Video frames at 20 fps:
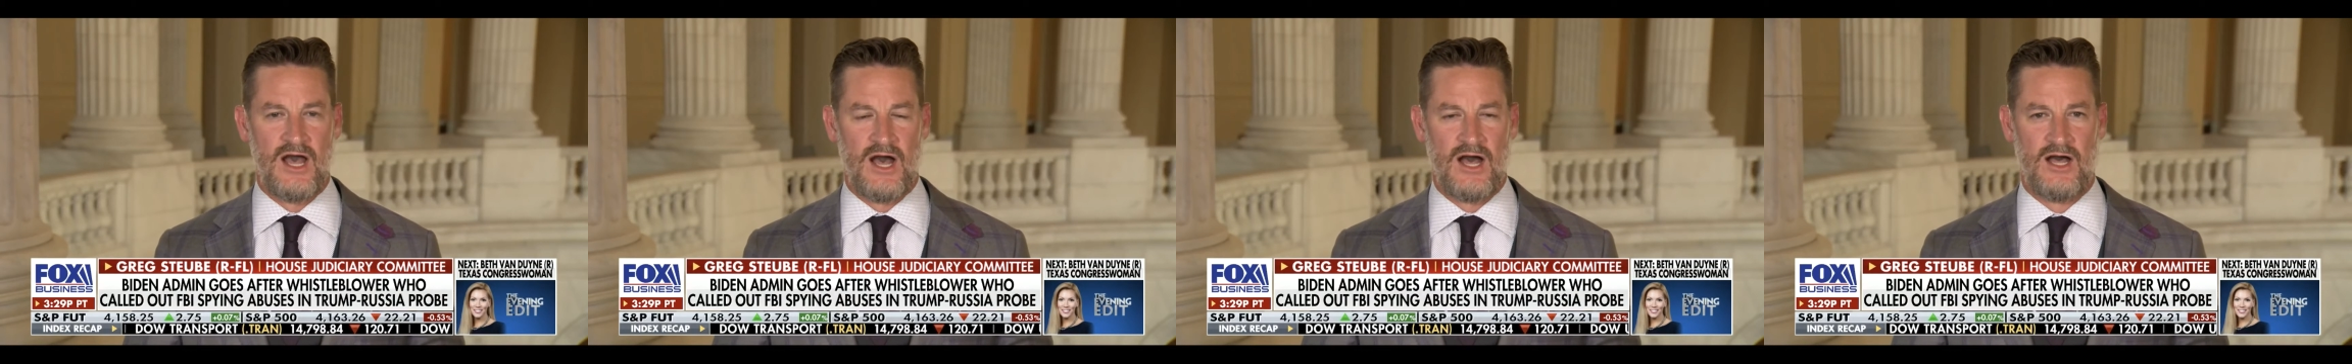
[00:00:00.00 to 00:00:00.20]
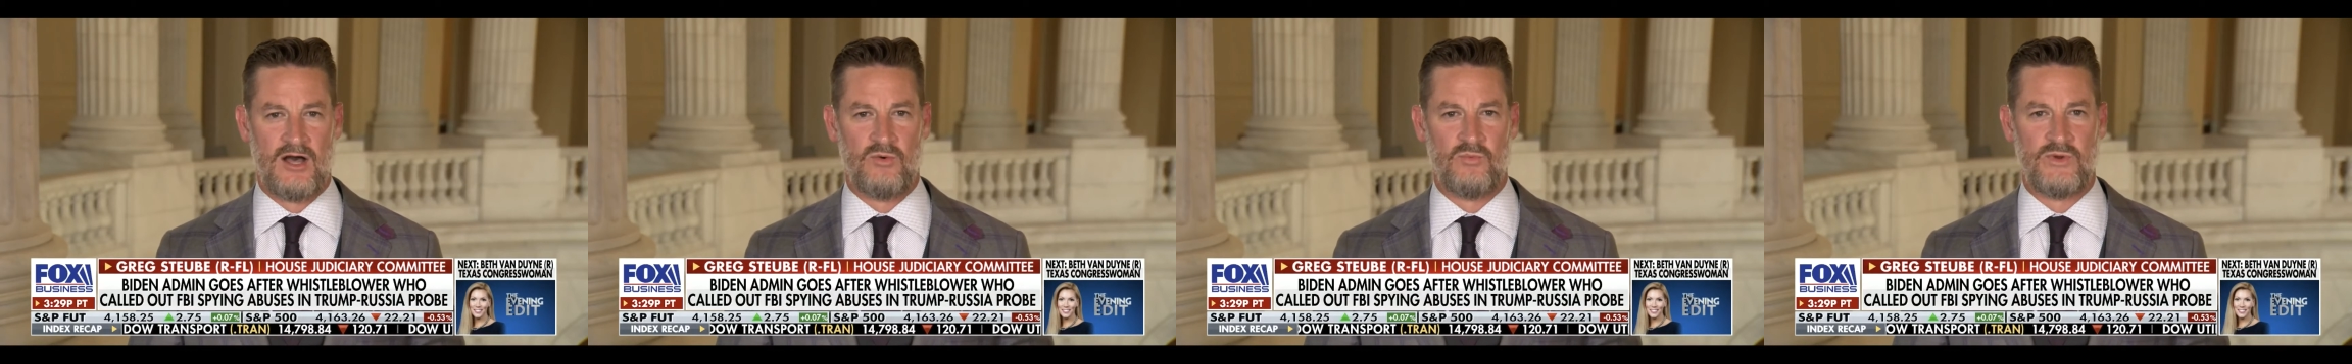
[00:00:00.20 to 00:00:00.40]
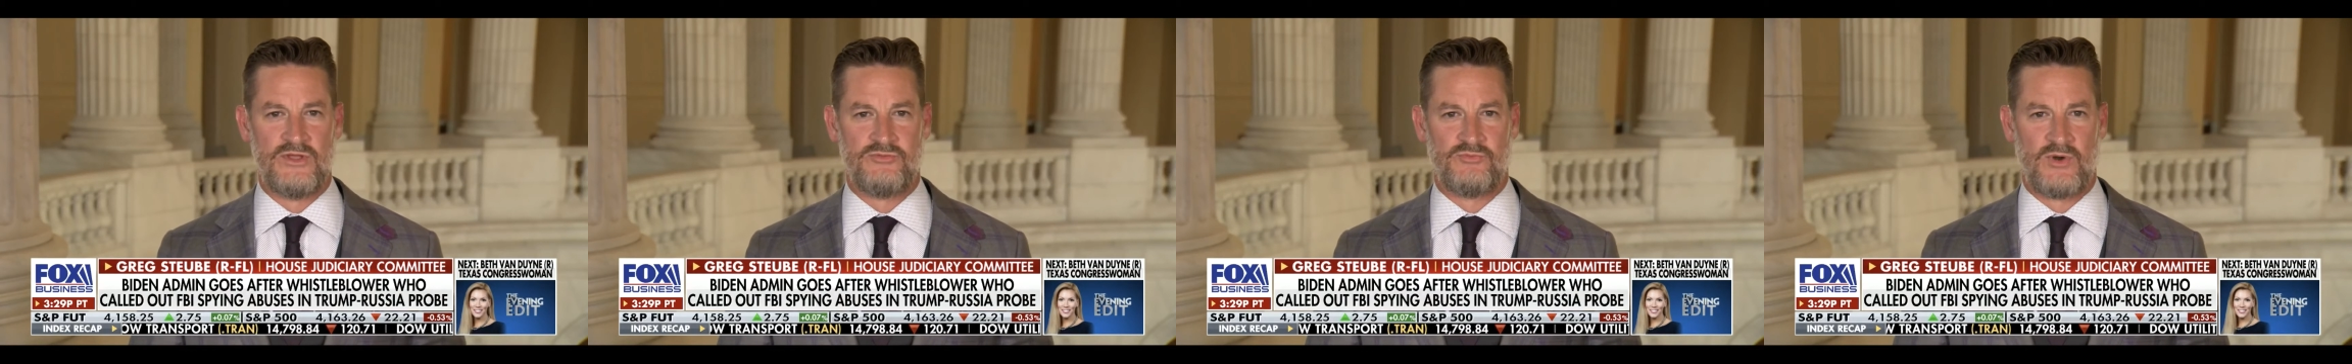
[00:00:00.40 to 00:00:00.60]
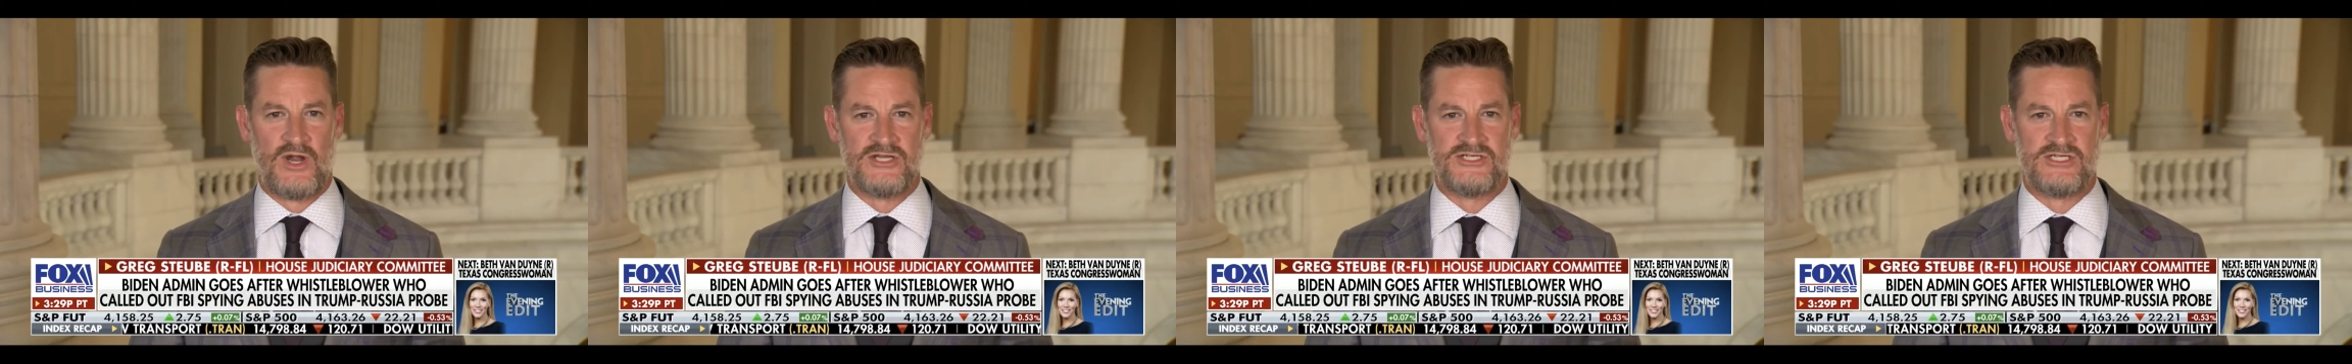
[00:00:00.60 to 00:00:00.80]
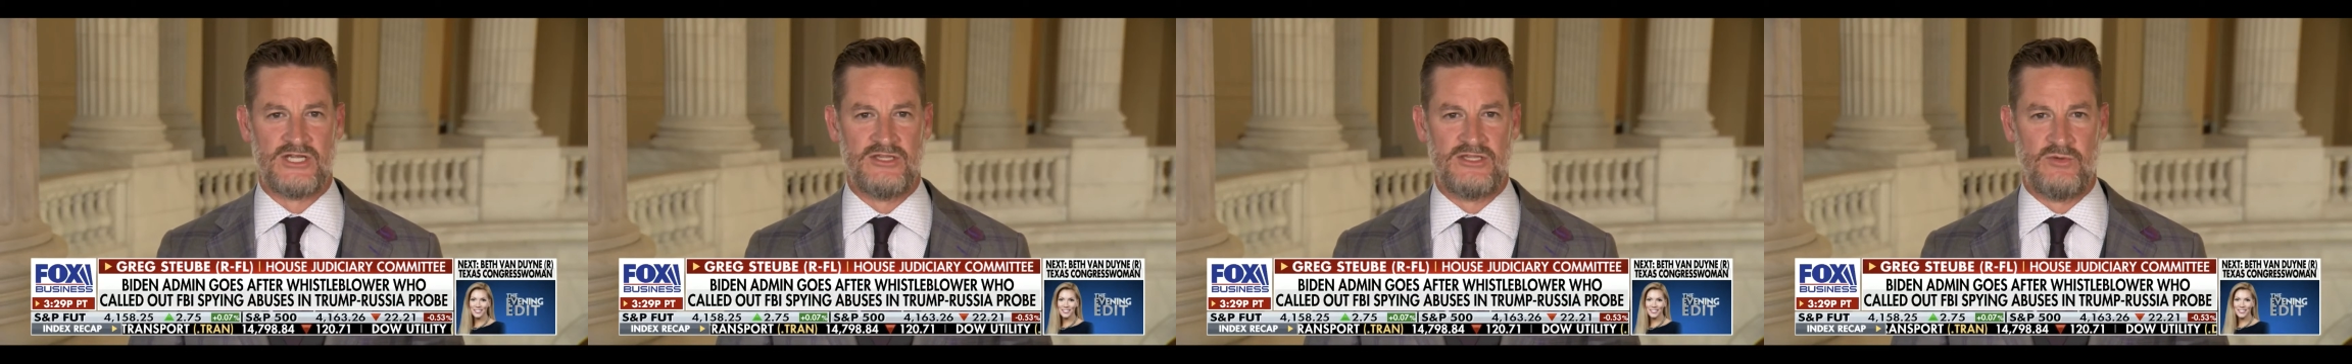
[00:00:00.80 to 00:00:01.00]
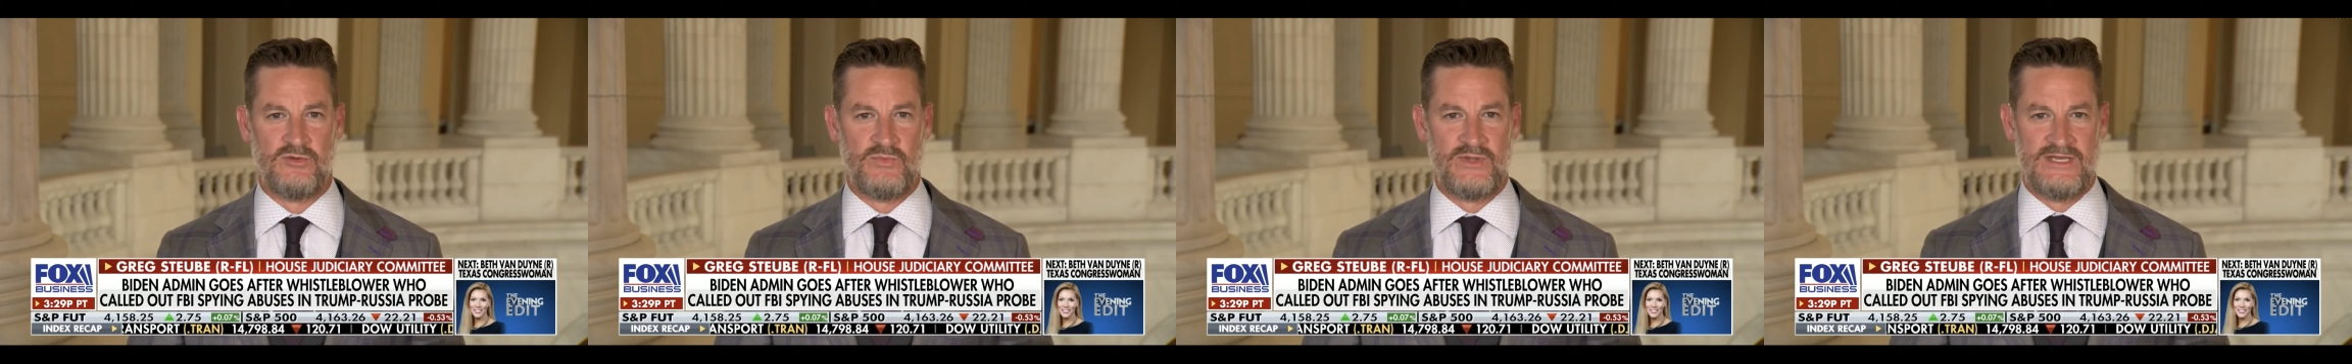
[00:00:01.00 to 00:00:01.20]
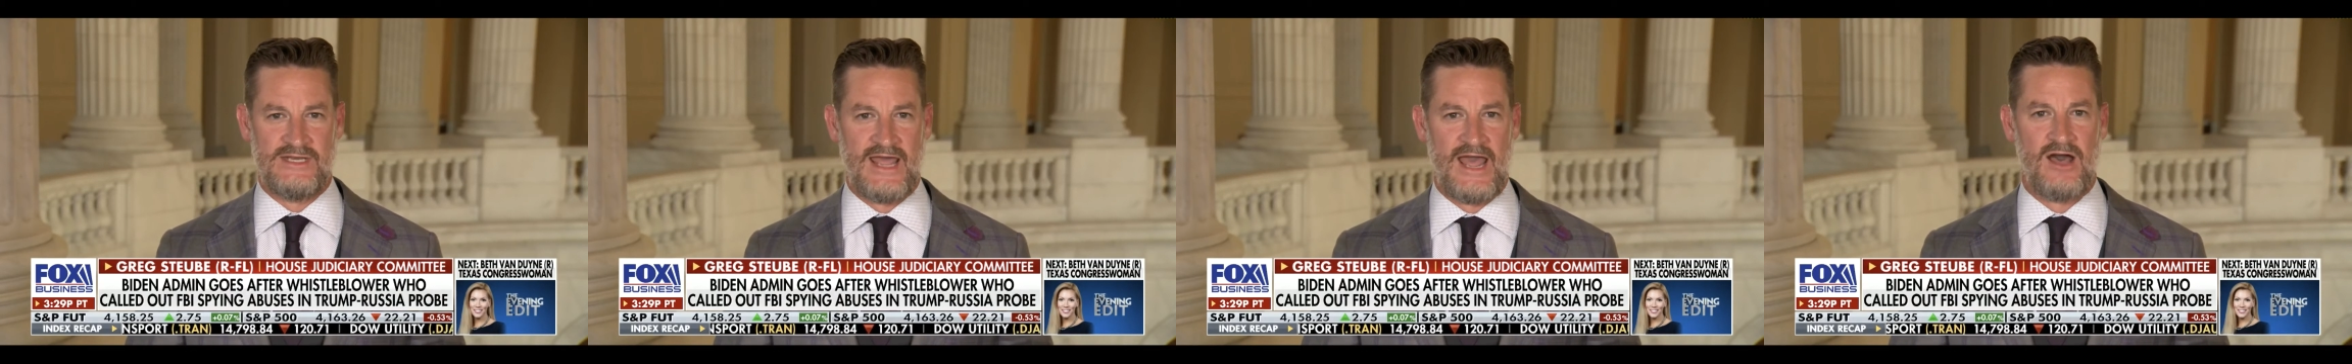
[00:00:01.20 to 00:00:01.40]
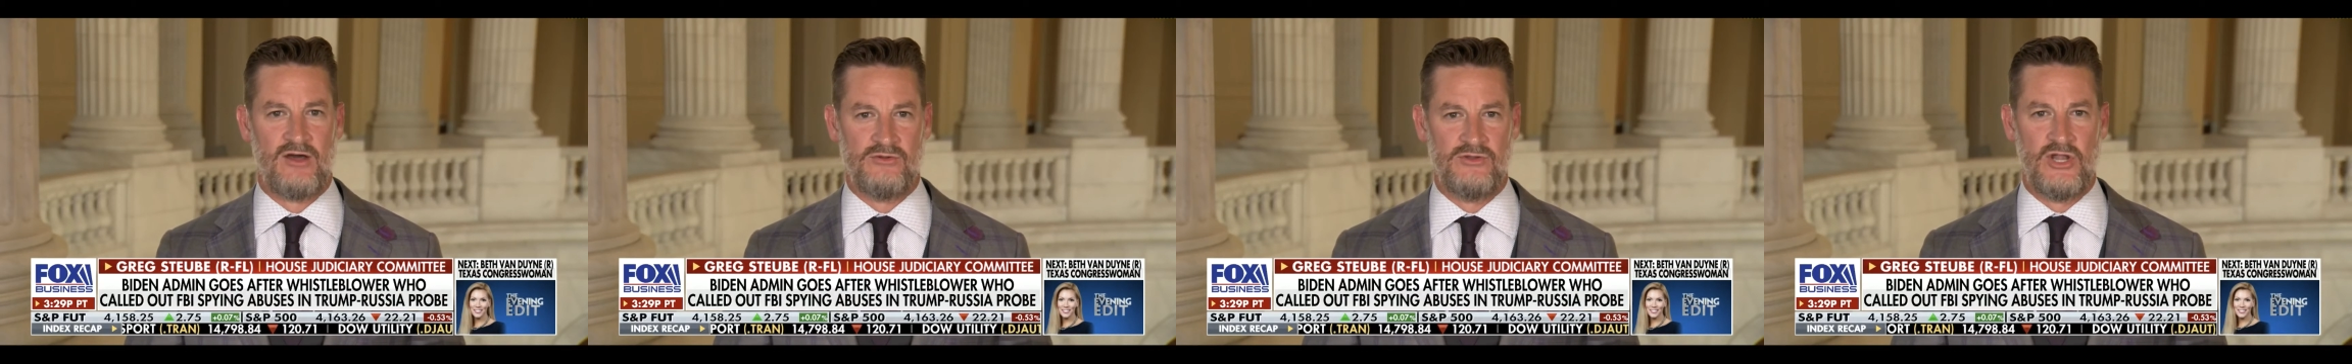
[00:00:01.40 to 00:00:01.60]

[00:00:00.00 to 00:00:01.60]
uh, with Russia that we now